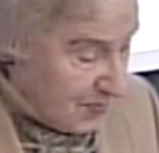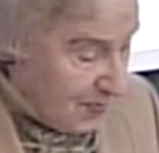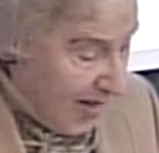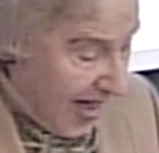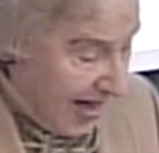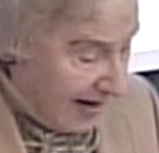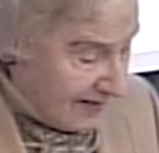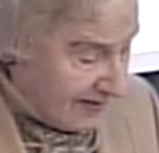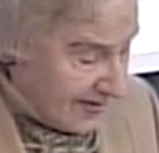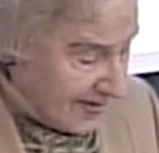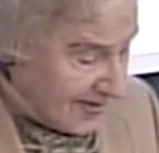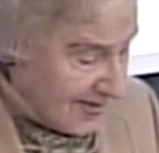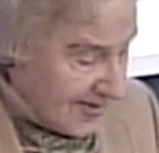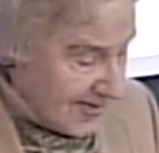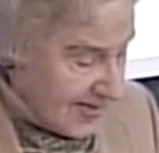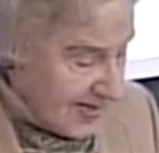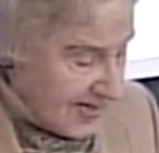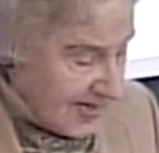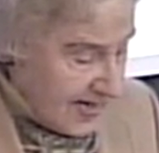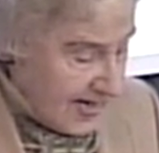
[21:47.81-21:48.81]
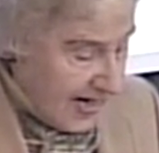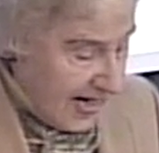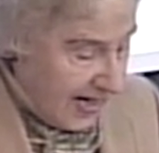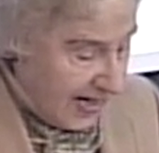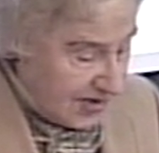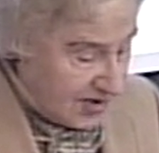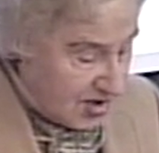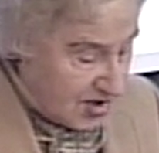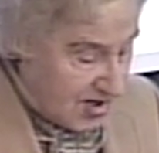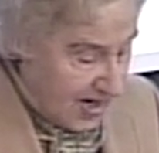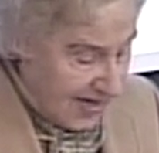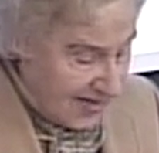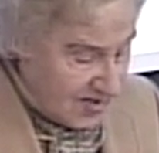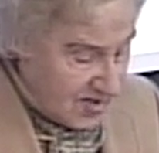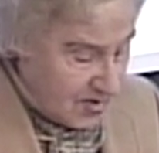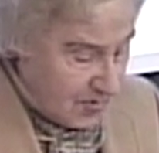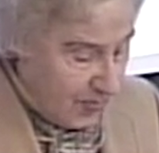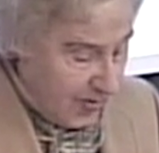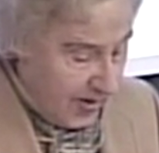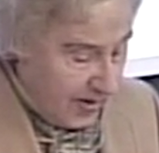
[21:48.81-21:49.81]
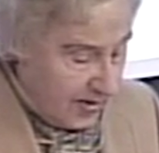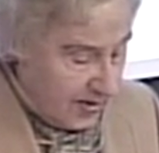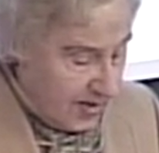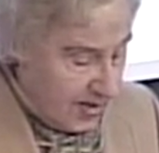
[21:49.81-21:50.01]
parents had just been